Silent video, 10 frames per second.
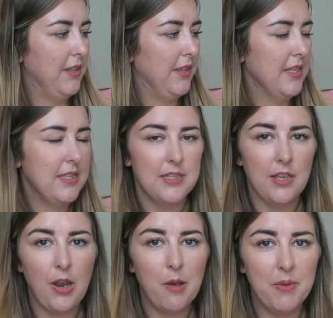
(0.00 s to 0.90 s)
This is a
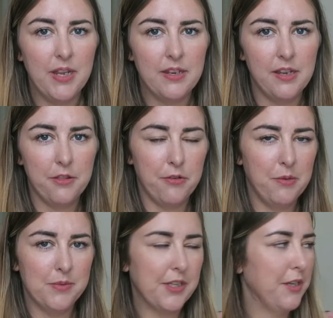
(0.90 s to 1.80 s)
lot bigger than I thought
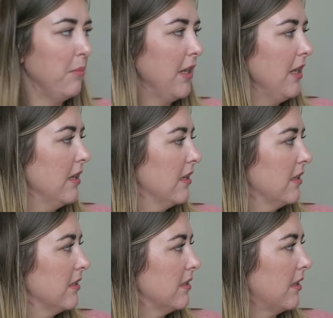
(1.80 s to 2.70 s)
it was going to be,
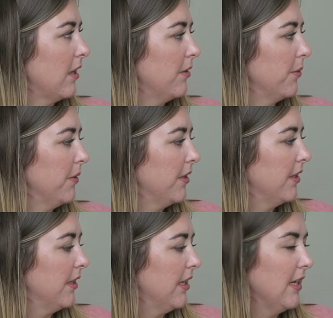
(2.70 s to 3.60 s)
so
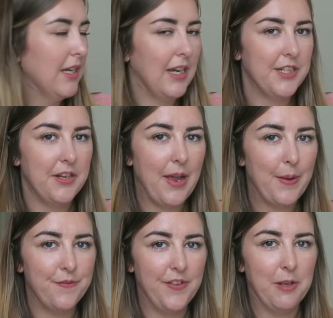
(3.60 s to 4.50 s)
I don't know
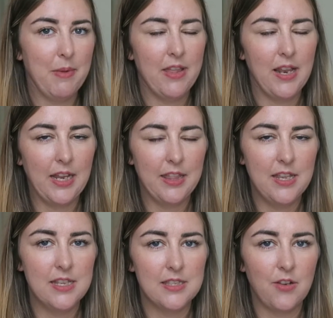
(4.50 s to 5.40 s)
how I feel about that. Like, I
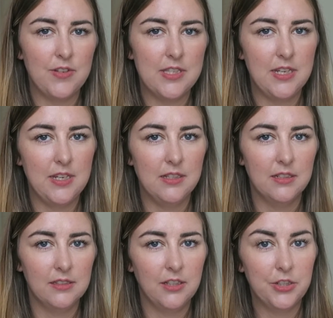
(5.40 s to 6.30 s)
think it's obviously
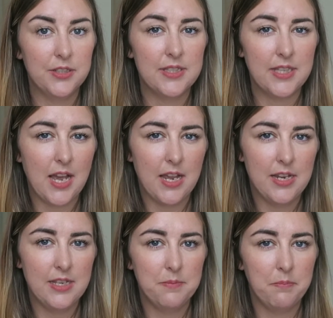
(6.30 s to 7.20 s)
a good
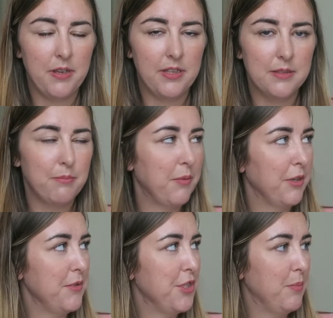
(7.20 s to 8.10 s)
size, but it's probably
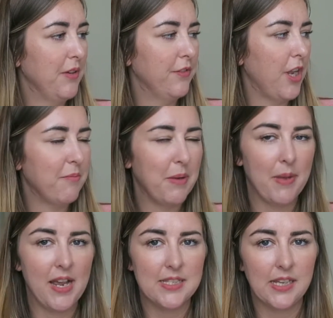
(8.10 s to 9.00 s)
going to be too big for a lot of my
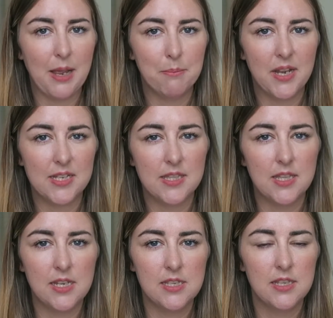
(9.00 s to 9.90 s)
bags, like handbags and
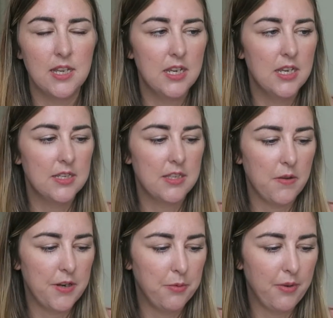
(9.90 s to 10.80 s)
things. So
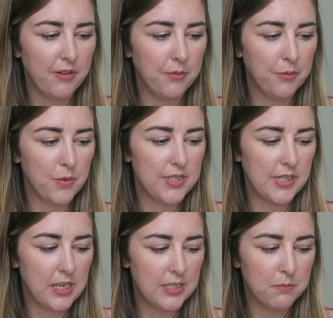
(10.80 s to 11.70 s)
I don't know whether I'm going to want to
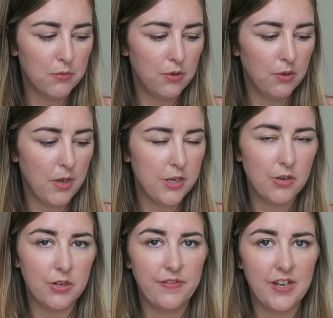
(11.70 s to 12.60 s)
get a smaller one
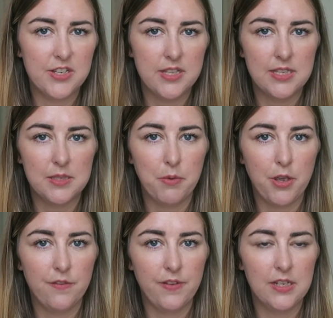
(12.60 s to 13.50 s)
or if actually this is
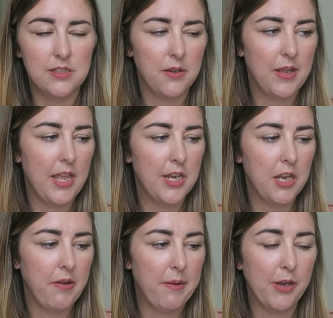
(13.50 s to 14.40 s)
perfect. So I'll let you
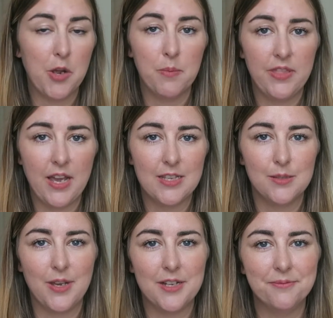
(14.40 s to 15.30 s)
know how I got on with that
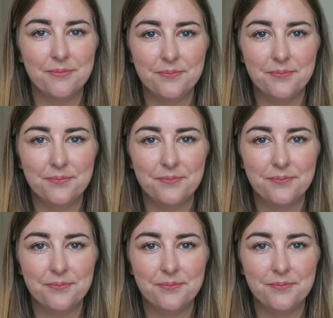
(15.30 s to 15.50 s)
as well.